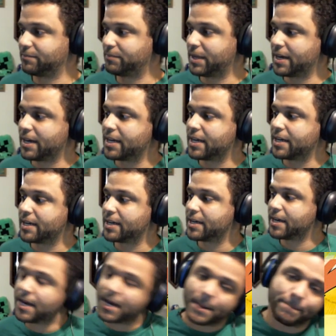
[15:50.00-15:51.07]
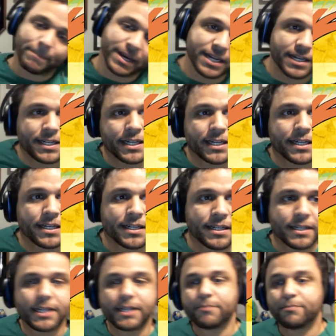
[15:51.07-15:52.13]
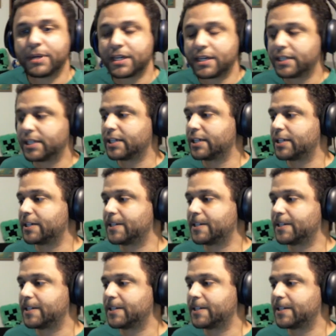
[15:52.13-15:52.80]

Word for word: Ba-da-da, ba-da-da, ba-da-da.